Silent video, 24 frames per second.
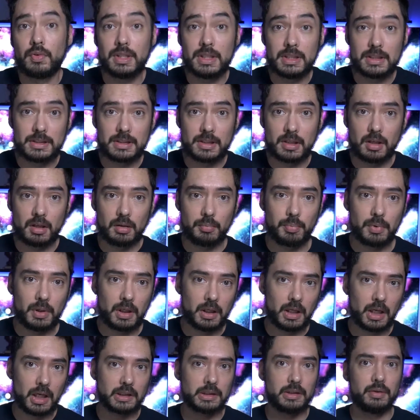this setup, I
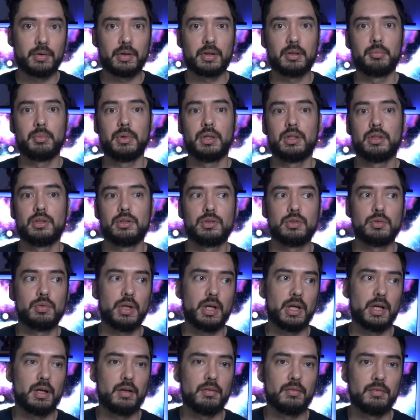highly recommend you
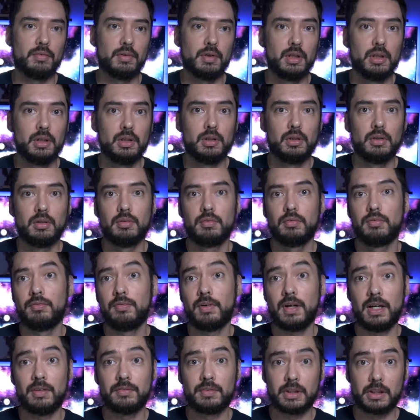have
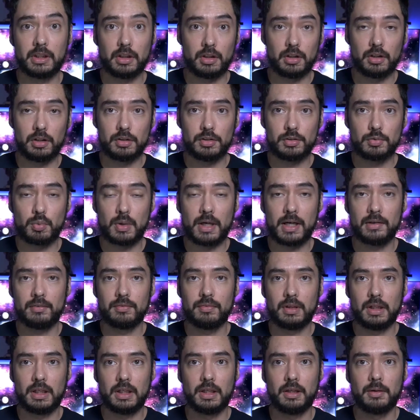5 GHz
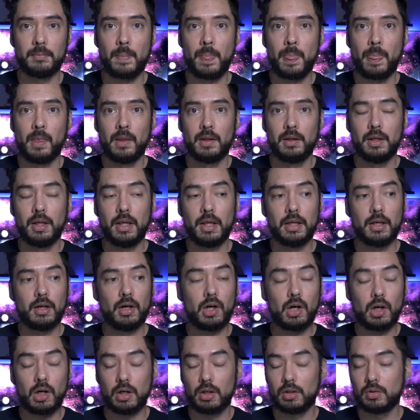Wi-Fi and
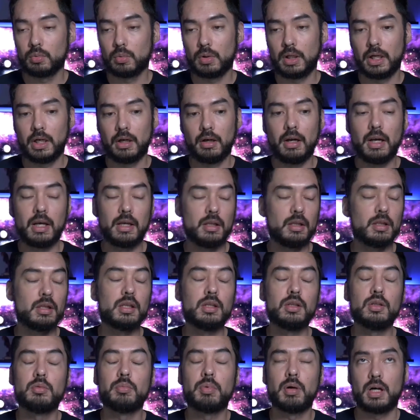hardwire
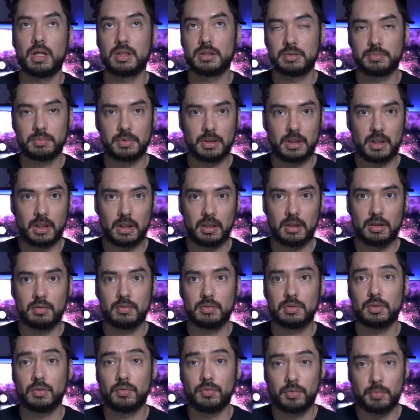anything you possibly
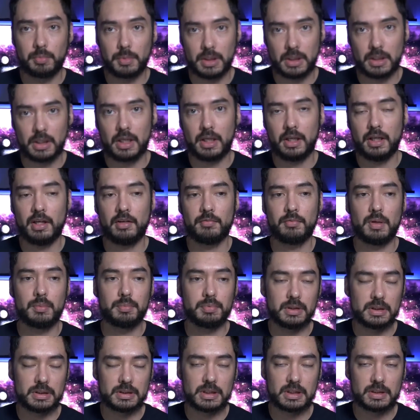can. So for me, I have my
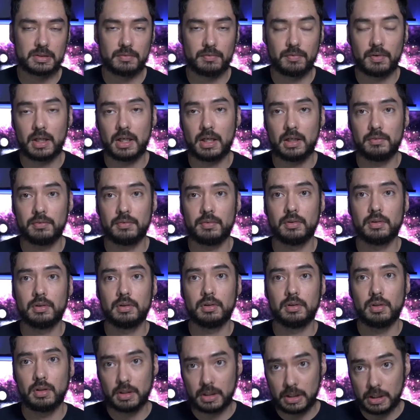PlayStation 5
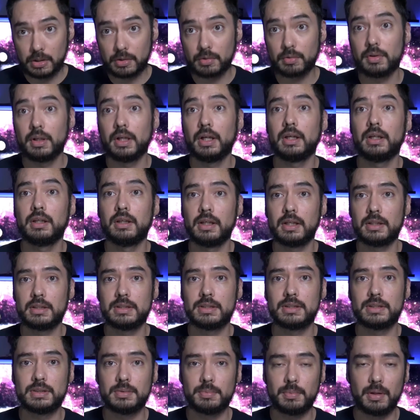Ethernet
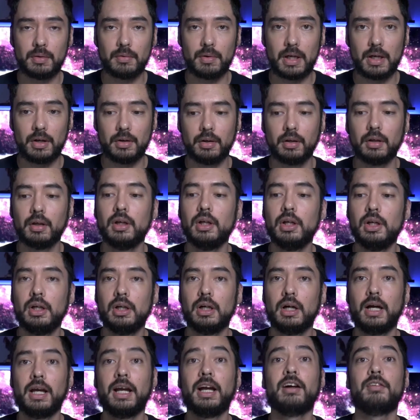connected to my router.
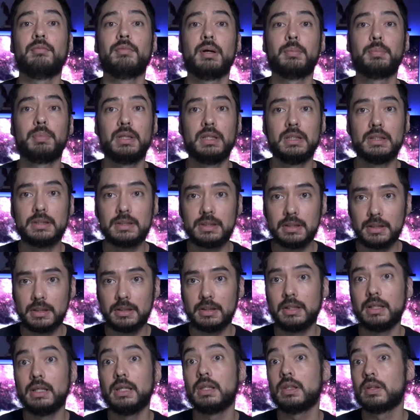I have my
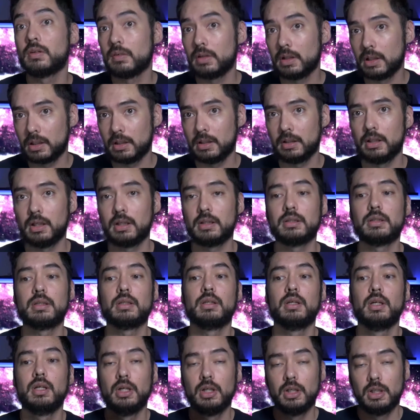PC Ethernet
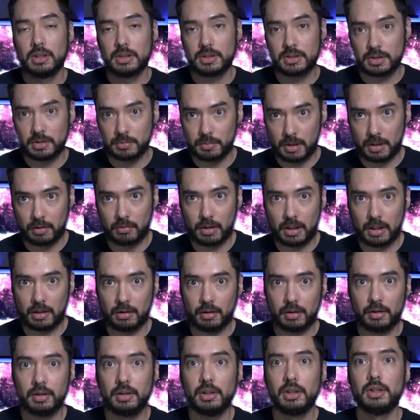connected to my
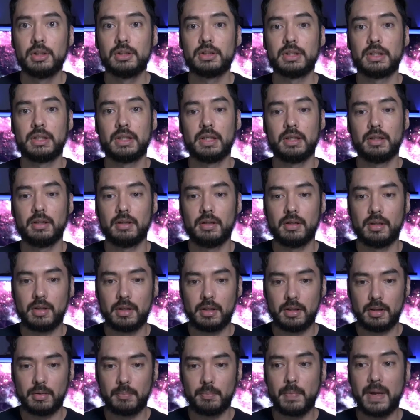router to get
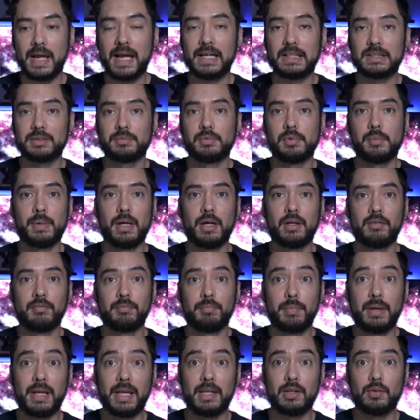the maximum amount of
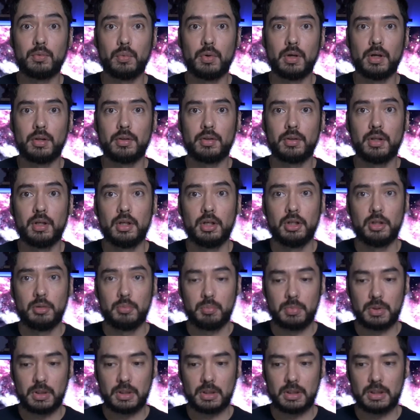bandwidth,
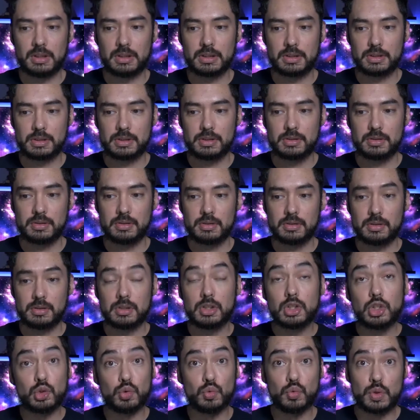because
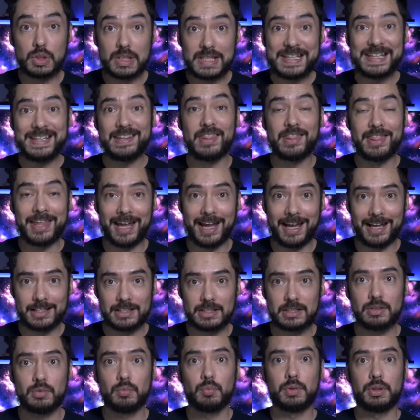you need that
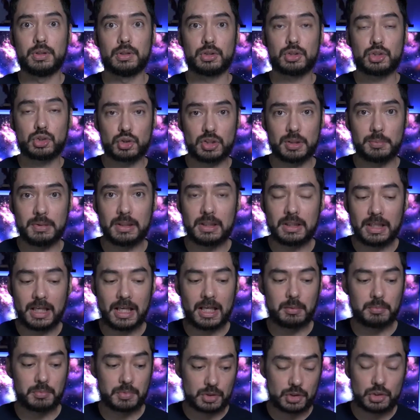when you're streaming
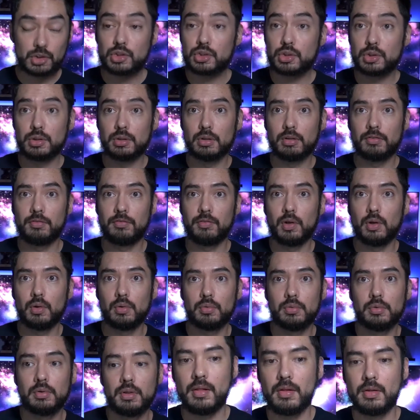games to your
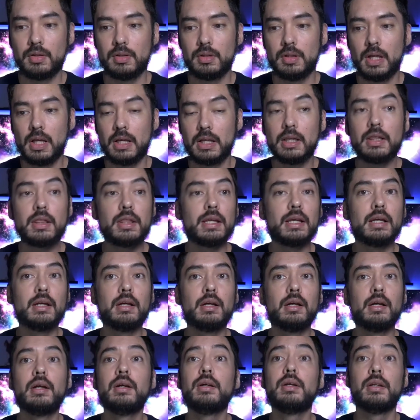phone.
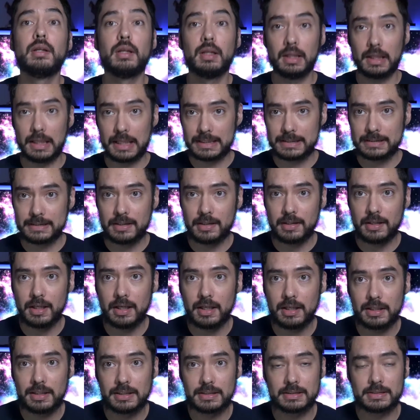Anything less than
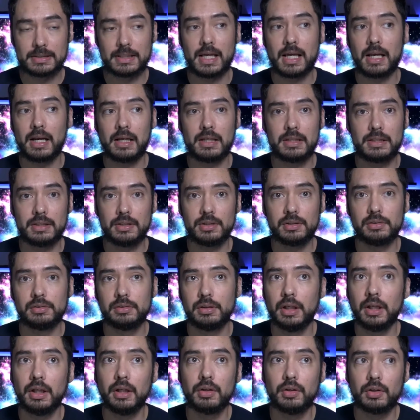that is not ideal,
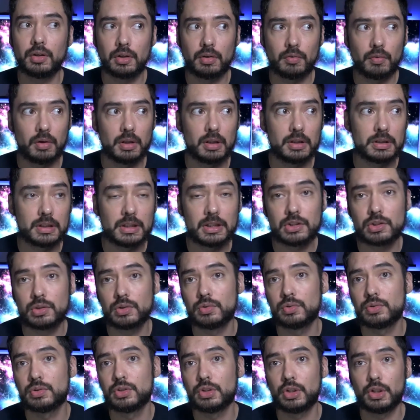and you're gonna run into
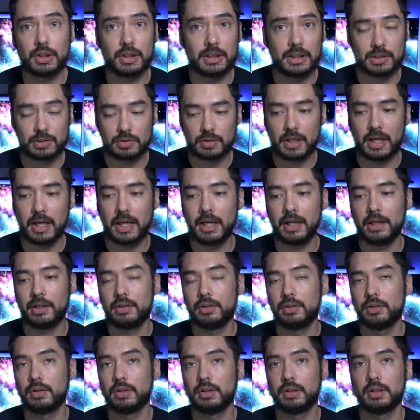issues. You're gonna catch
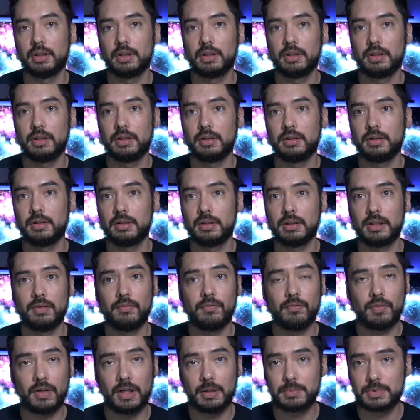lag, you're gonna get
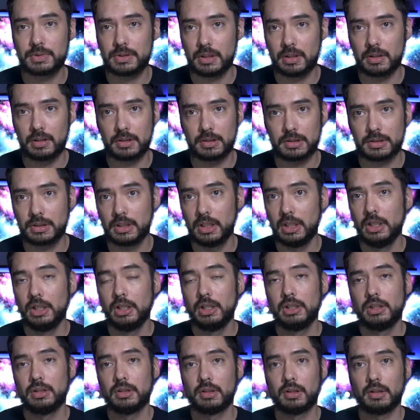frame stutters,
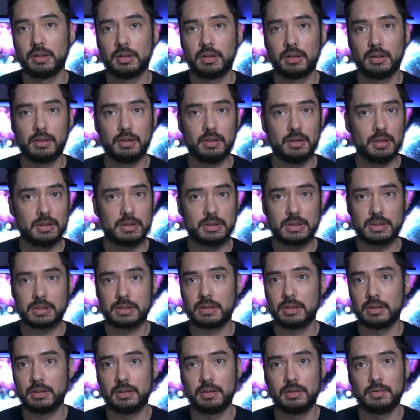it's
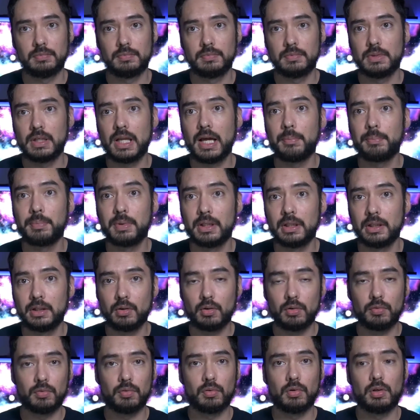just gonna not be an
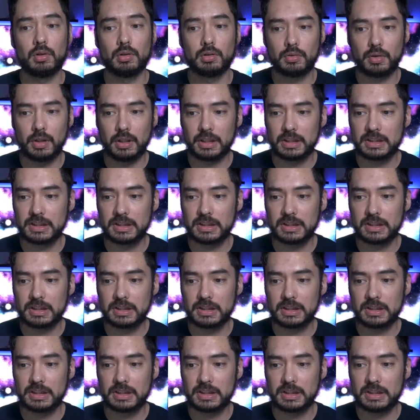overall great